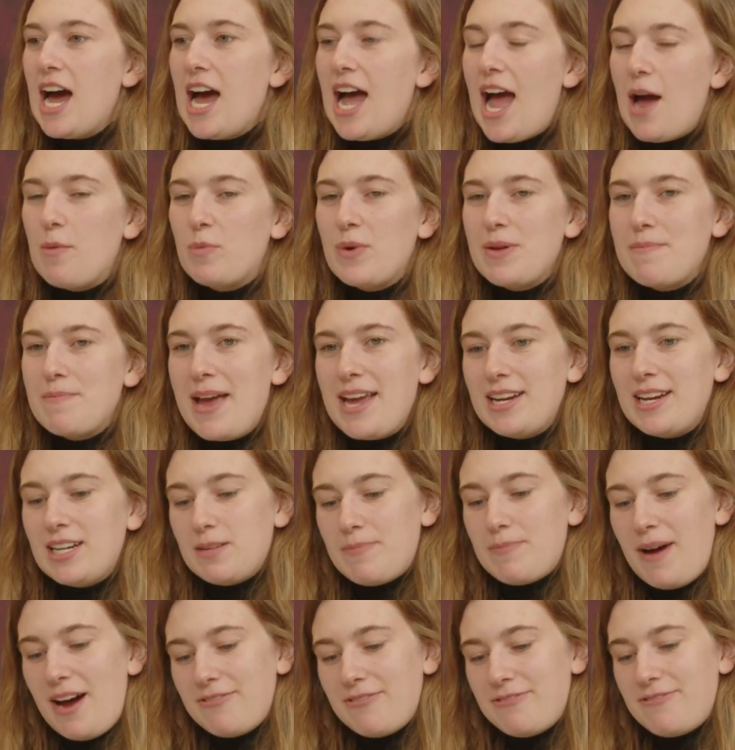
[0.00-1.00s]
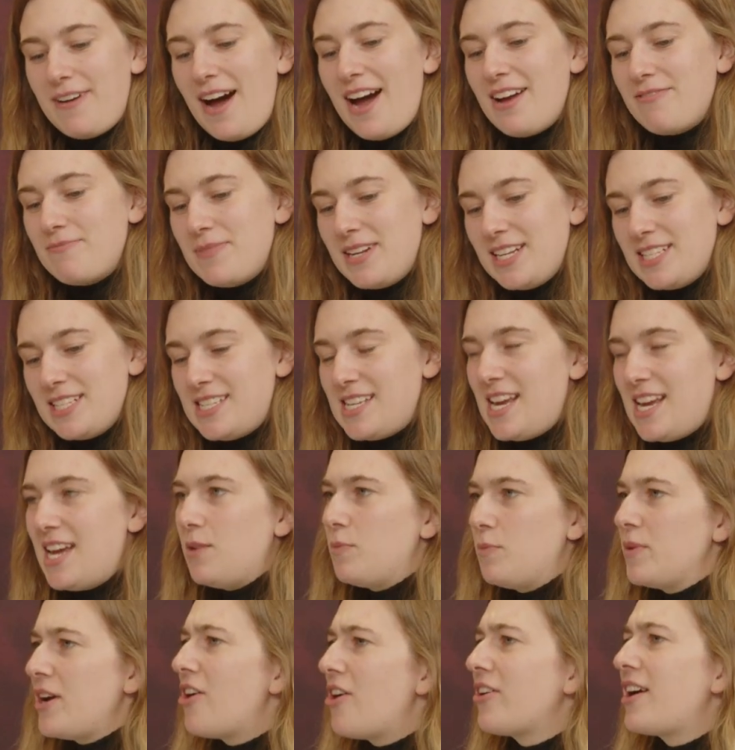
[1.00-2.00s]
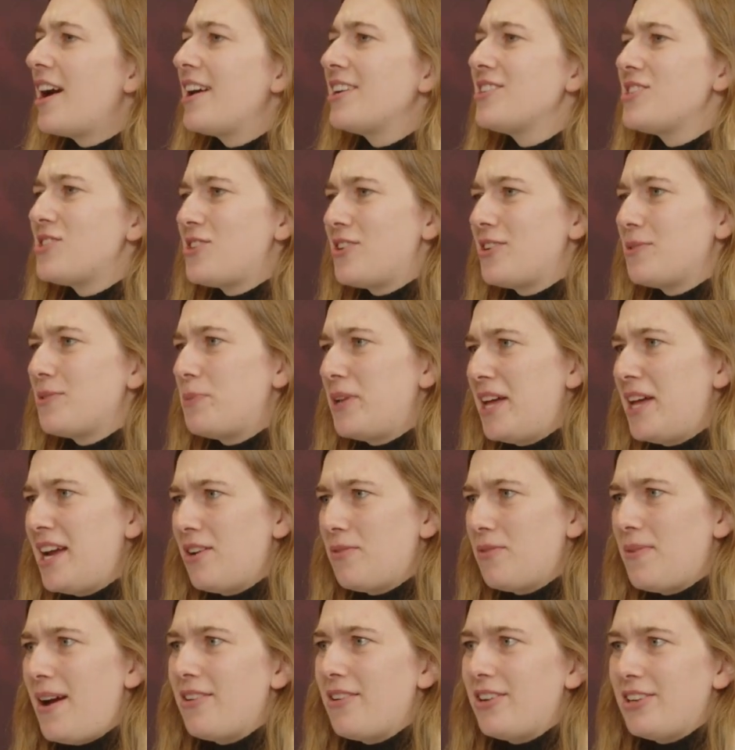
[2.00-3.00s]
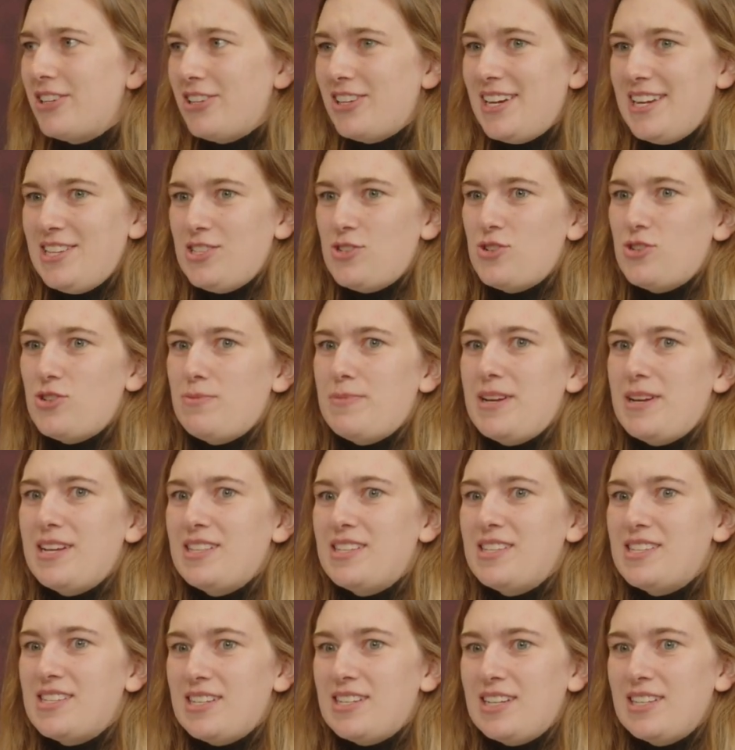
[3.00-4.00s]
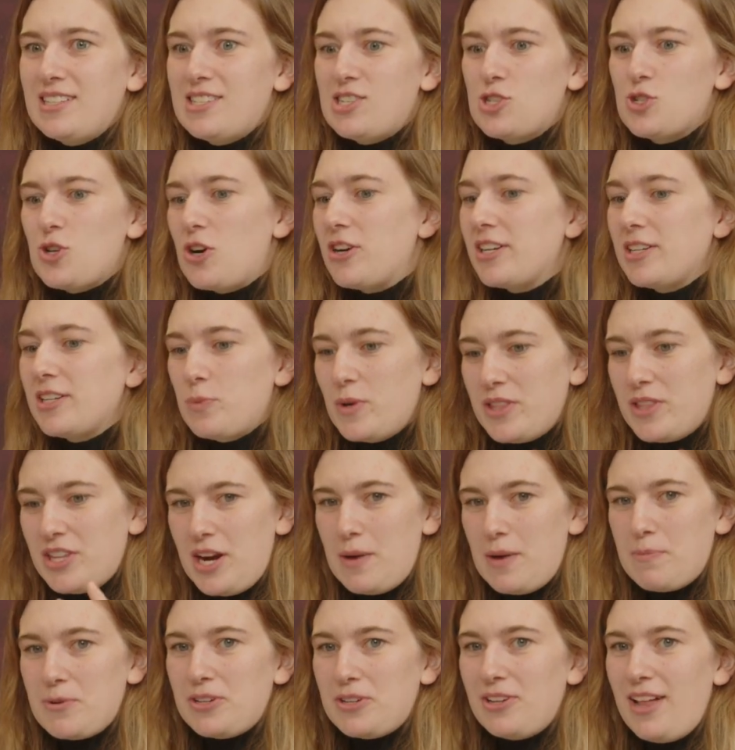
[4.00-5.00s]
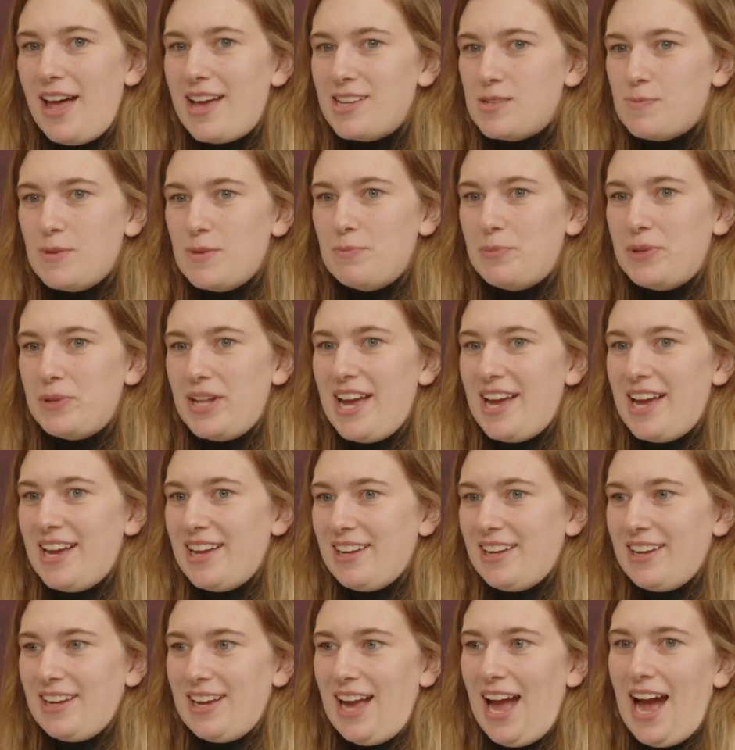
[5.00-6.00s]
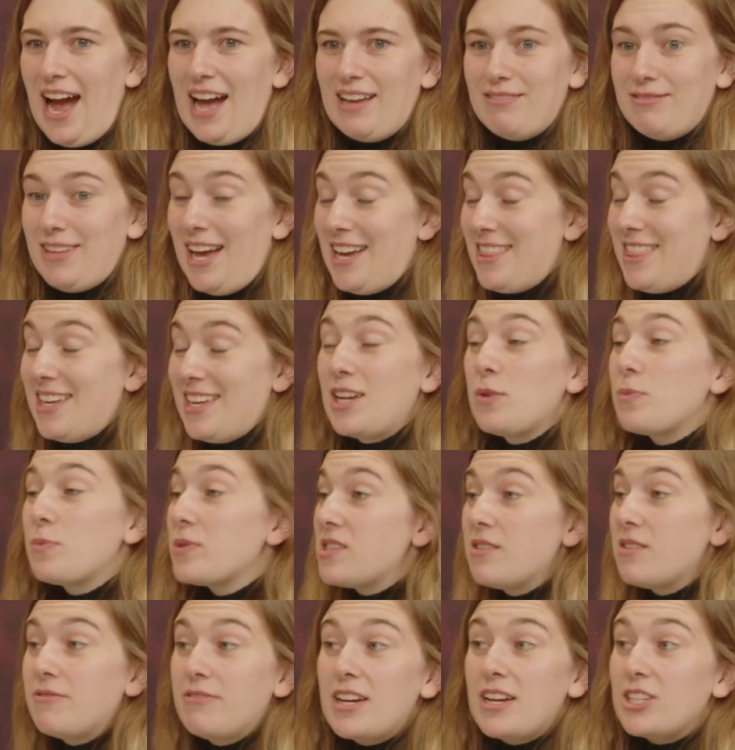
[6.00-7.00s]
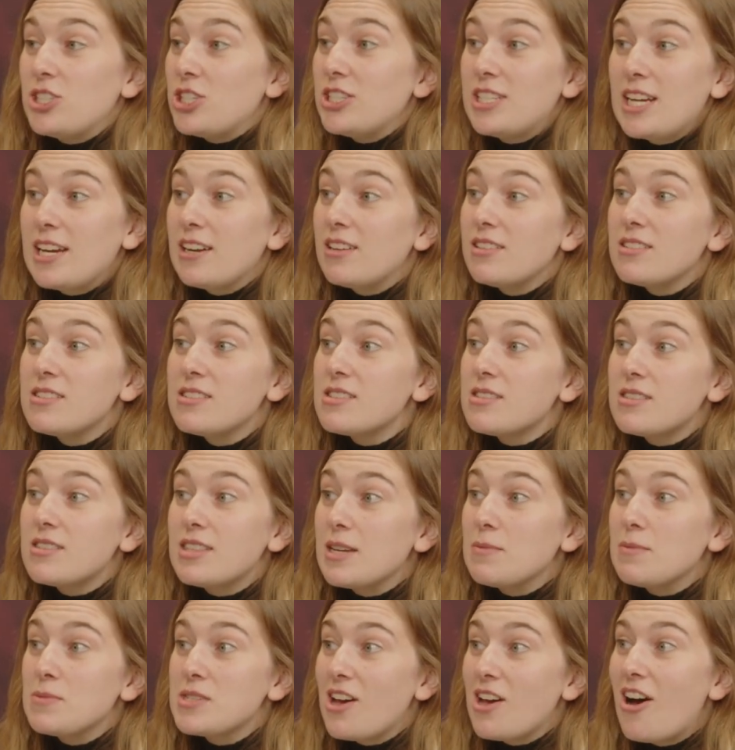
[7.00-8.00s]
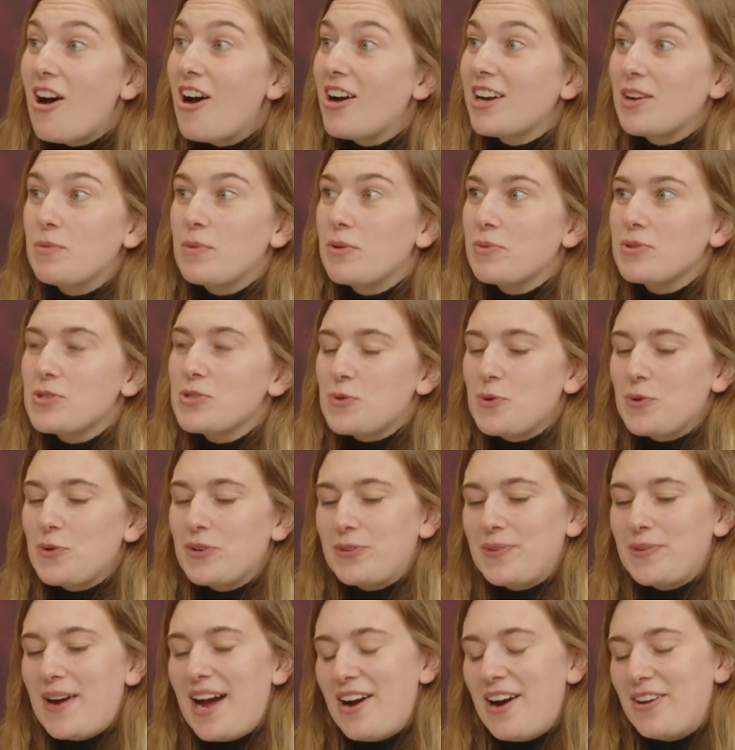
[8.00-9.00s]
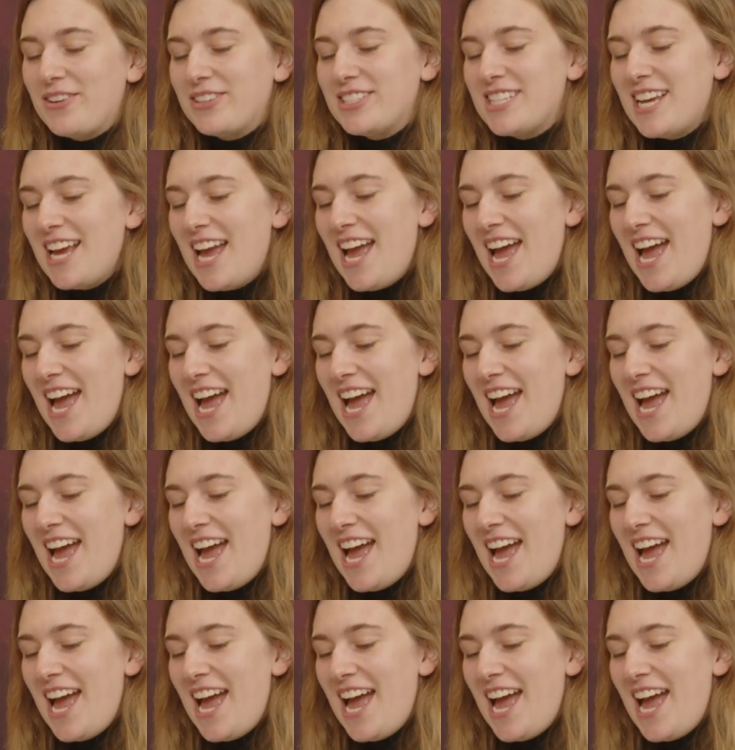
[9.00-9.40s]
And we made it about 5 minutes in, and we all kind of started playing around on our instruments. And it started with an upperclassman playing, I think it was the VeggieTales theme song, and we were screwing around.